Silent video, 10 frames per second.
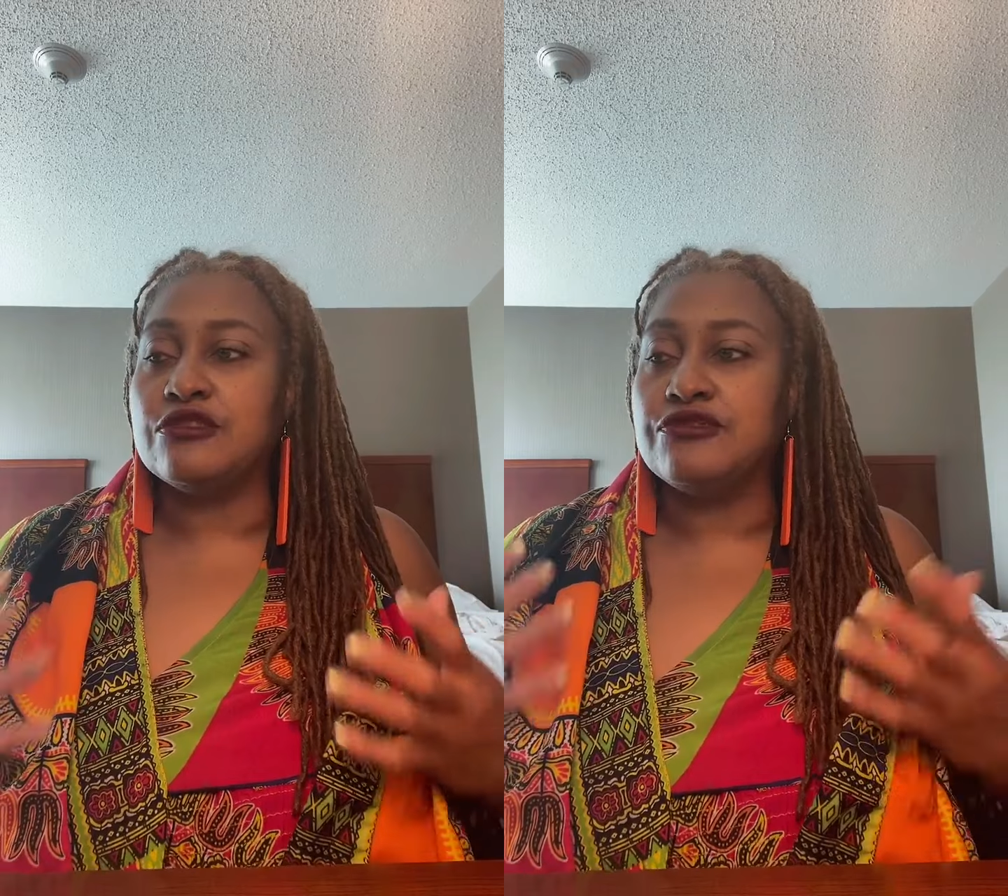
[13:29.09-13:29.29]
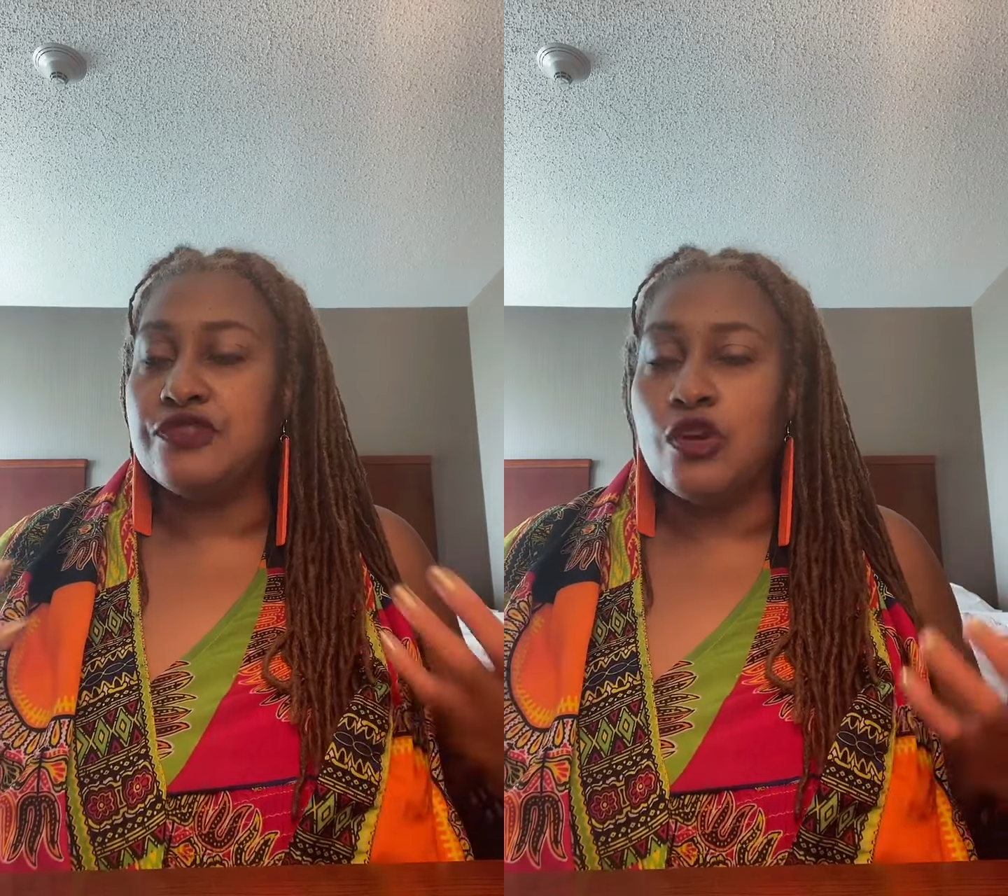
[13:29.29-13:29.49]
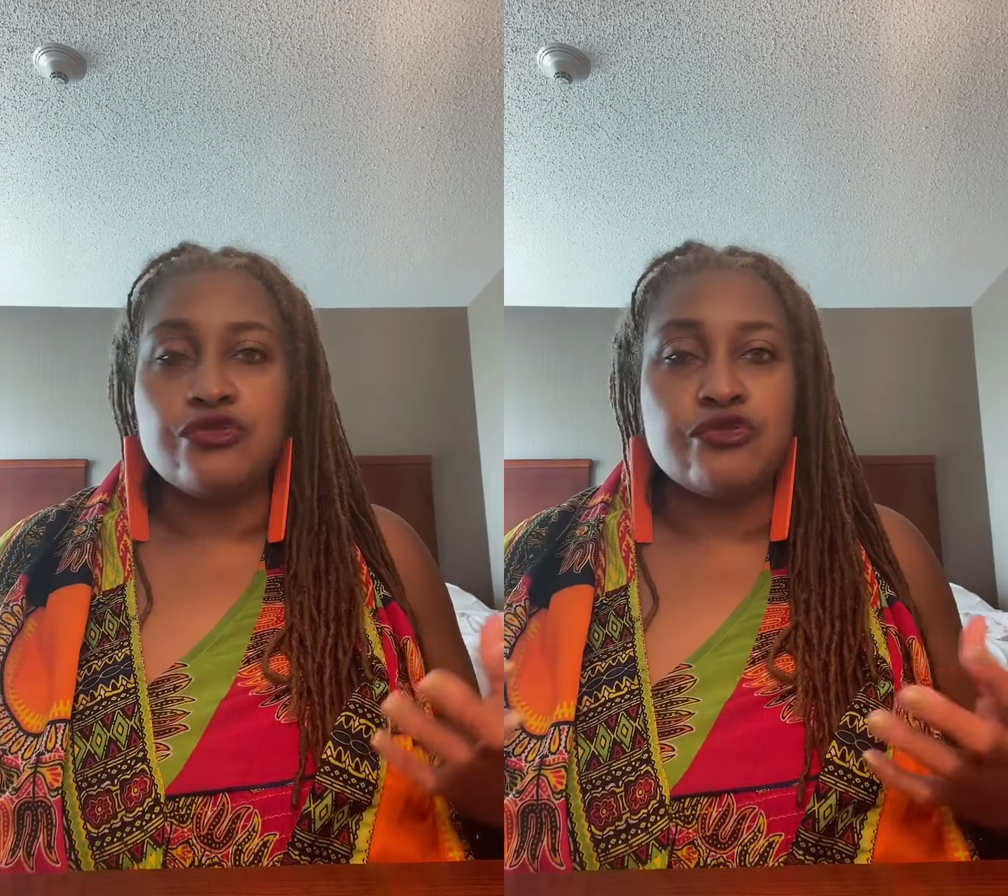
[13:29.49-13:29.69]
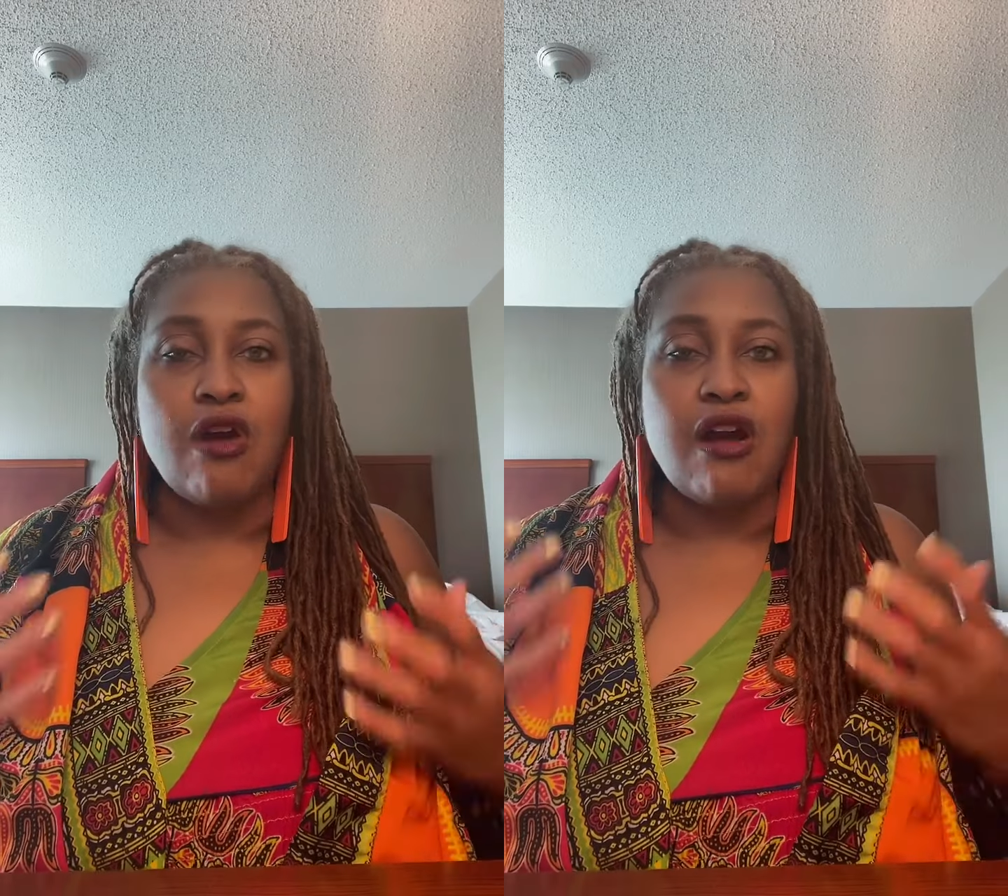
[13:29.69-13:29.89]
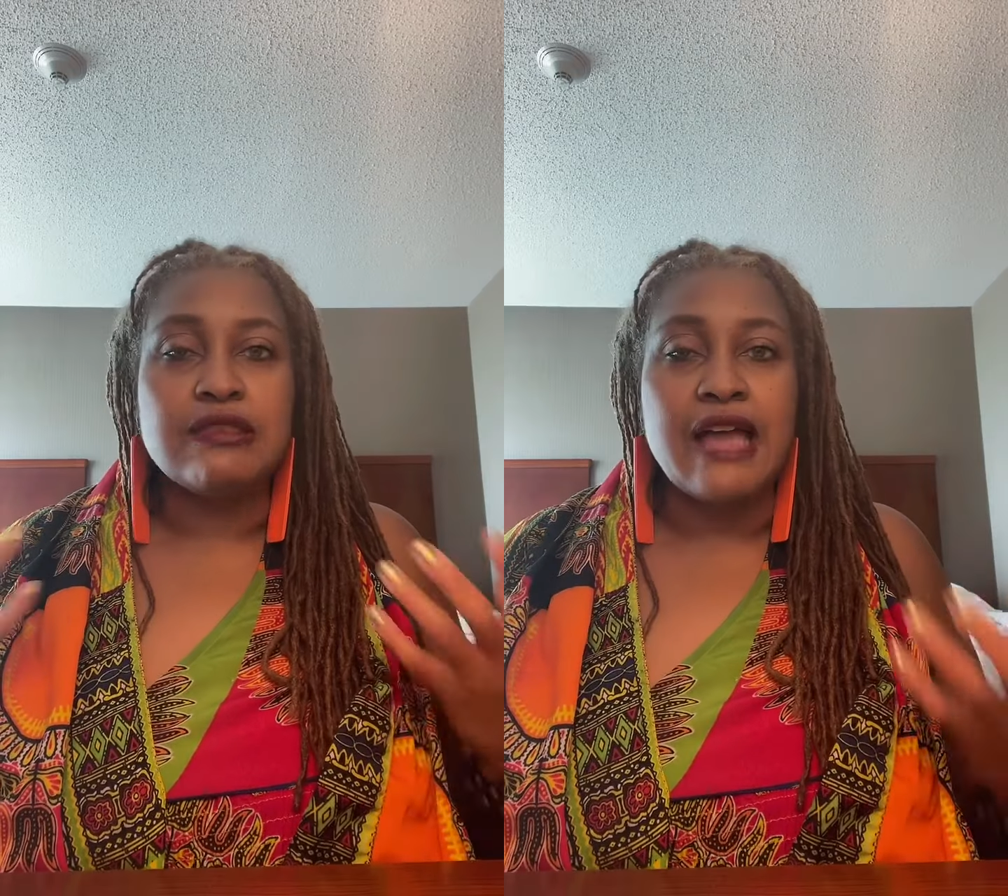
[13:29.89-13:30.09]
to flow
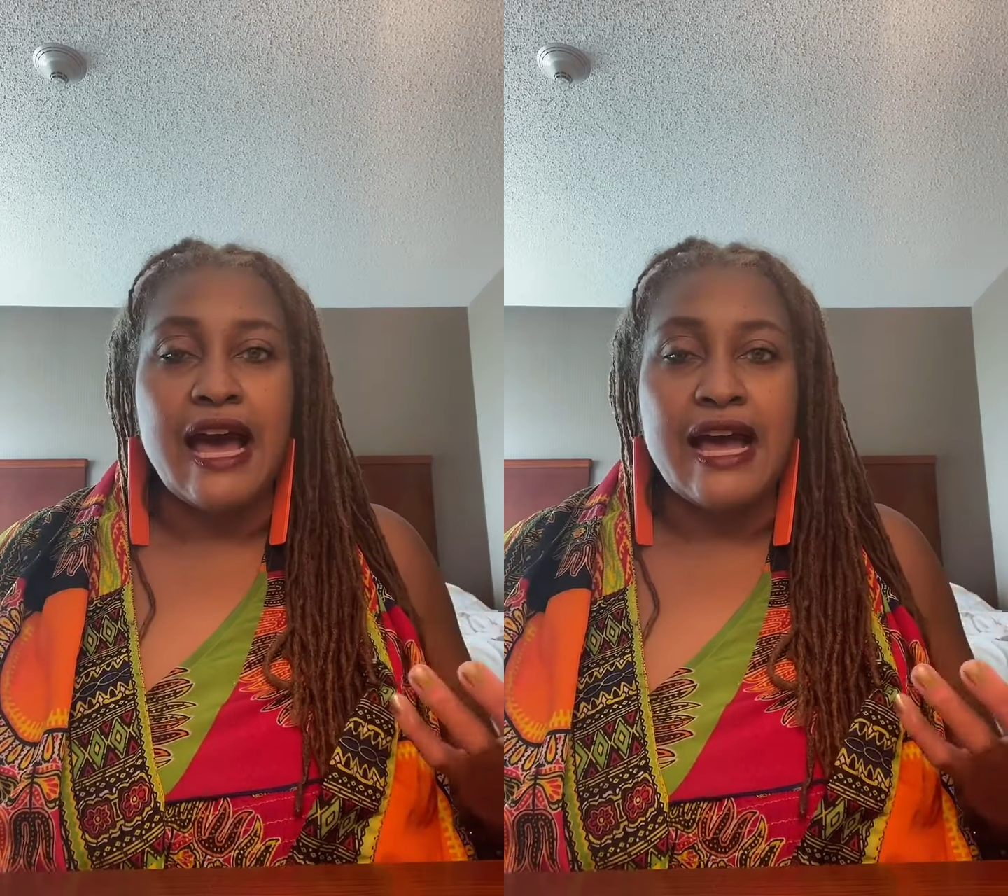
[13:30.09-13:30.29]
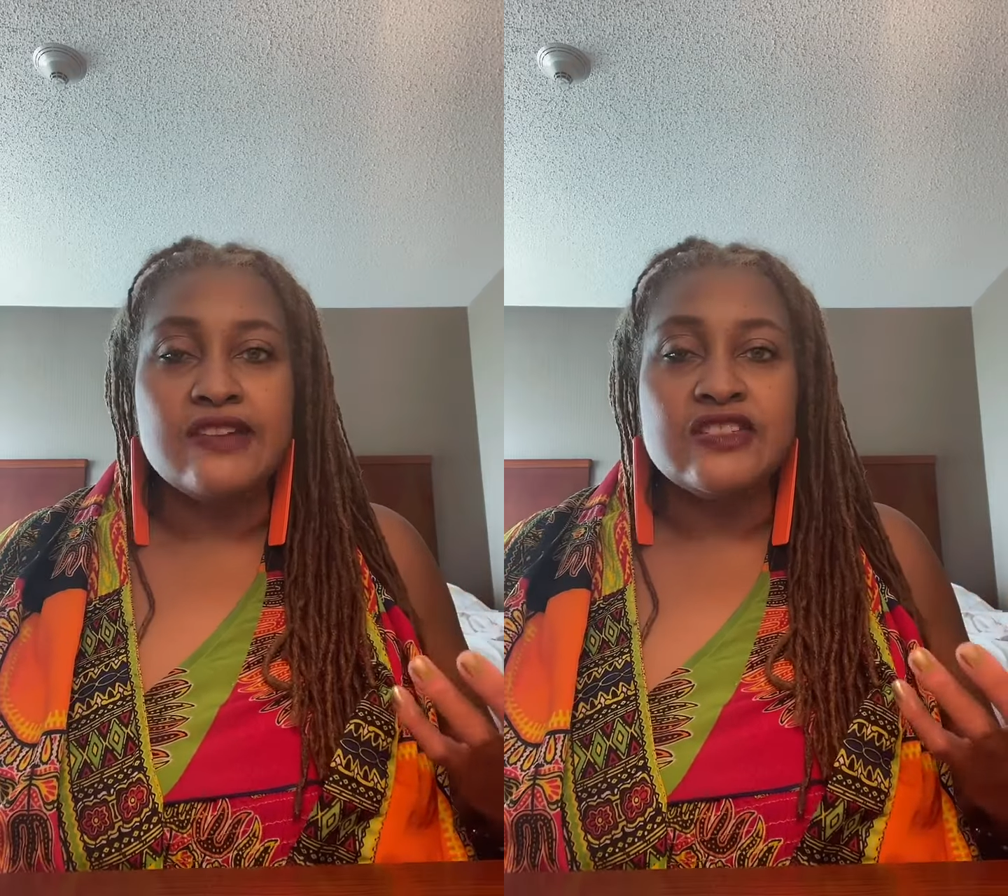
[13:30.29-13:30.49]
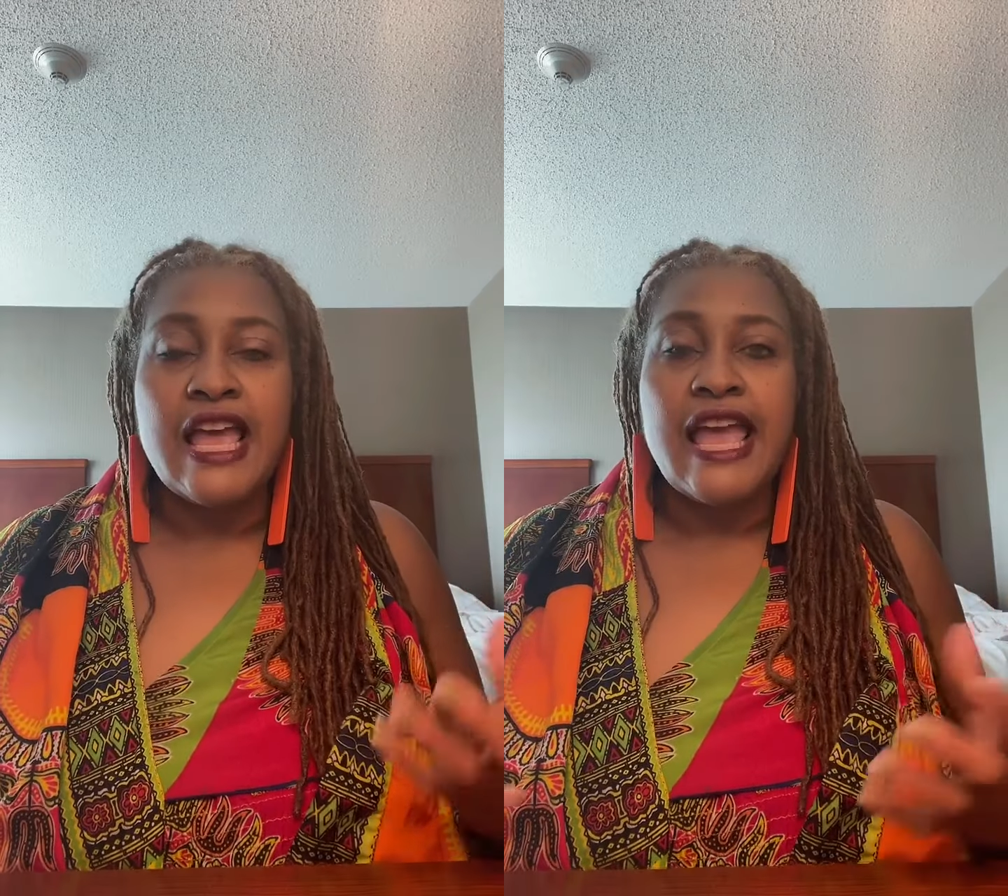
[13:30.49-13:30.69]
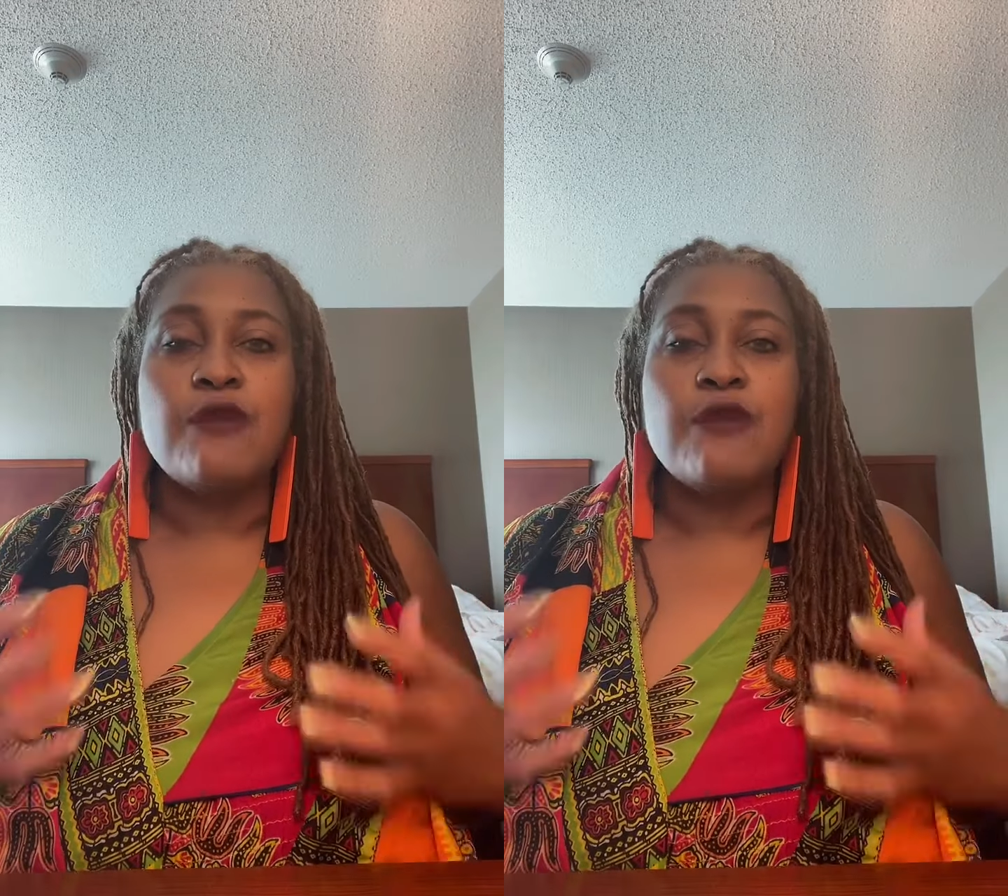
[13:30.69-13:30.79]
through our lives,